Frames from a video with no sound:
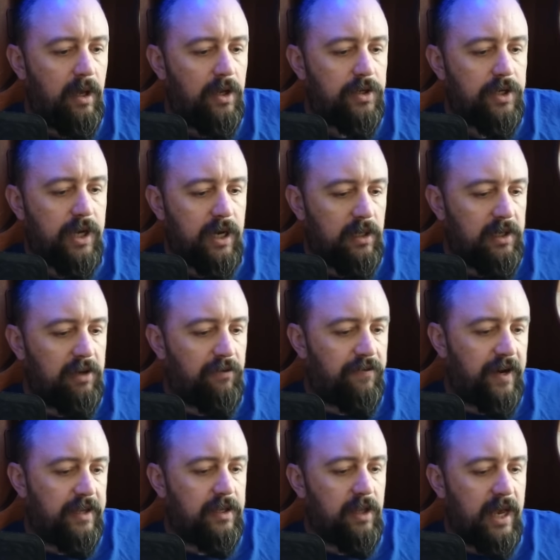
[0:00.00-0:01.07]
So you got a legal
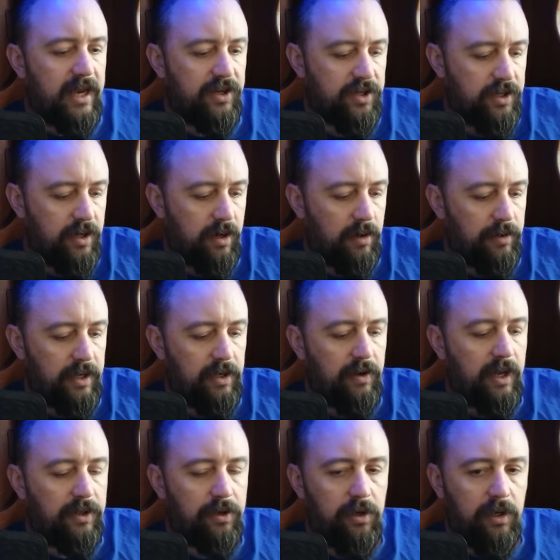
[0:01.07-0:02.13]
fight that lasts a year, then you
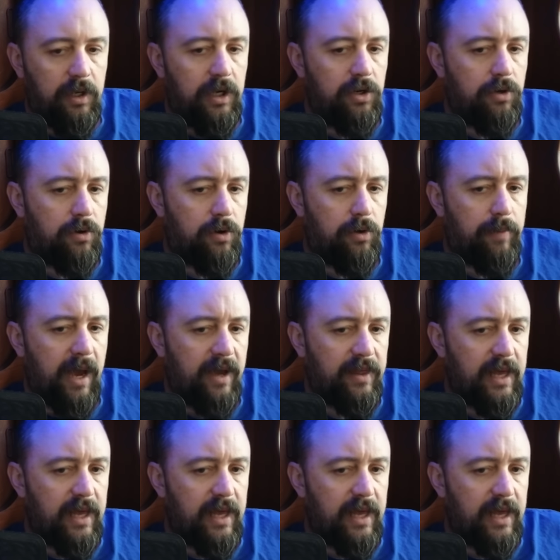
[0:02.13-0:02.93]
got to, get your crew back.